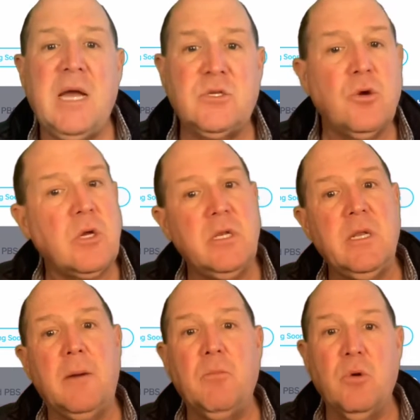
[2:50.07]
I took a
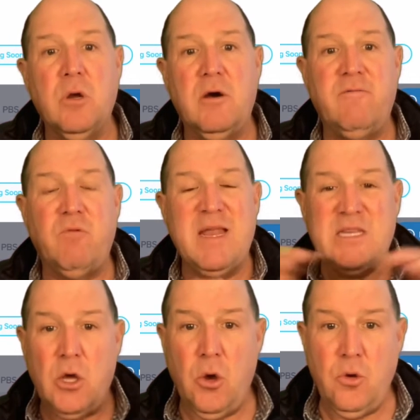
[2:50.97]
number of
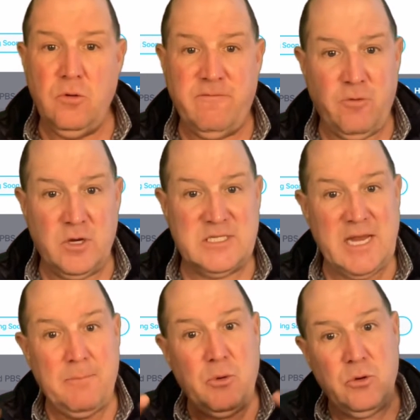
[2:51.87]
rent-to-own, for
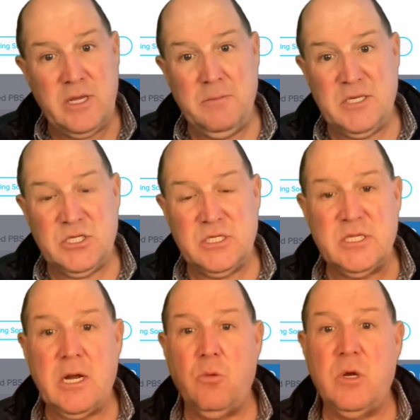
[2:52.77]
example, images
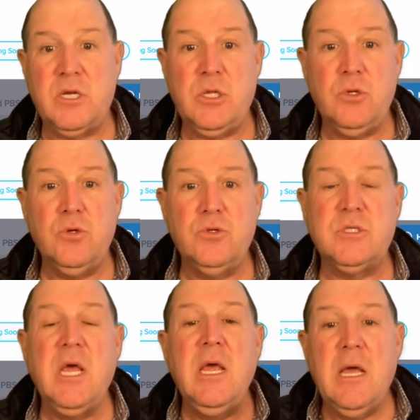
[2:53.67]
that I wanted to
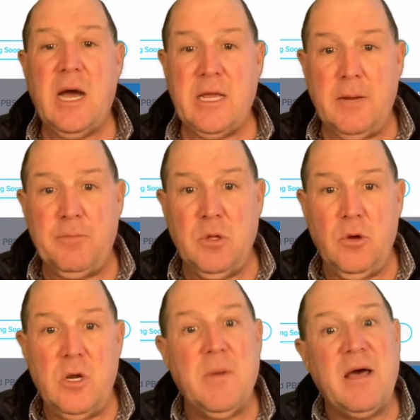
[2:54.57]
use. I
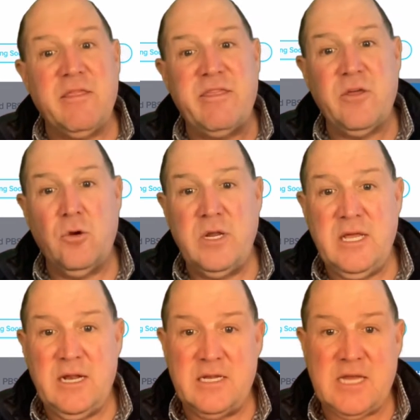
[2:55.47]
uploaded about
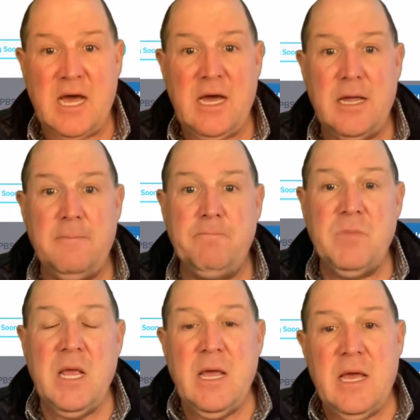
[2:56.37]
30 at a time,
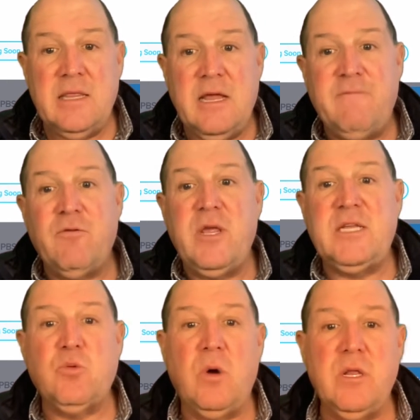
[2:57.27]
and then for
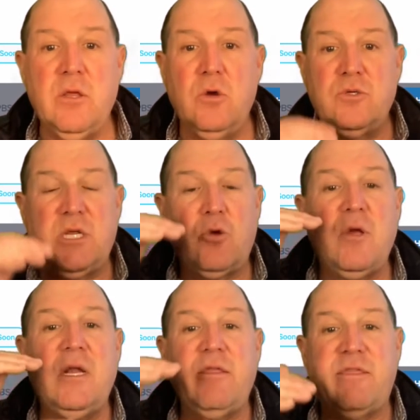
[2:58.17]
each one of those, it
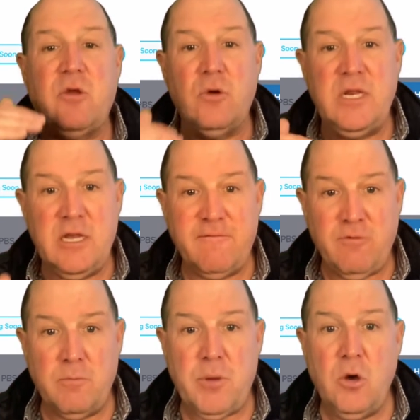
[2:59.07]
created 30
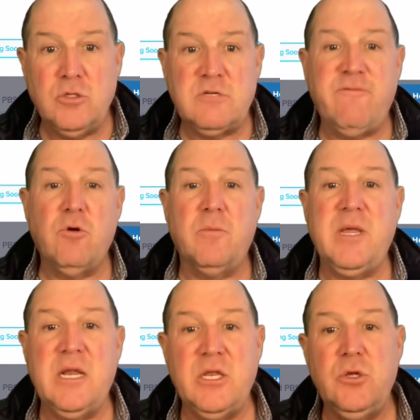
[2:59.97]
different posts for
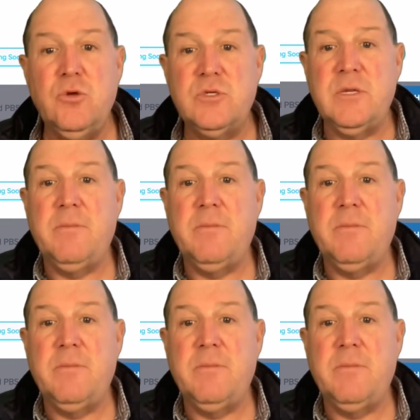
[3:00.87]
me to use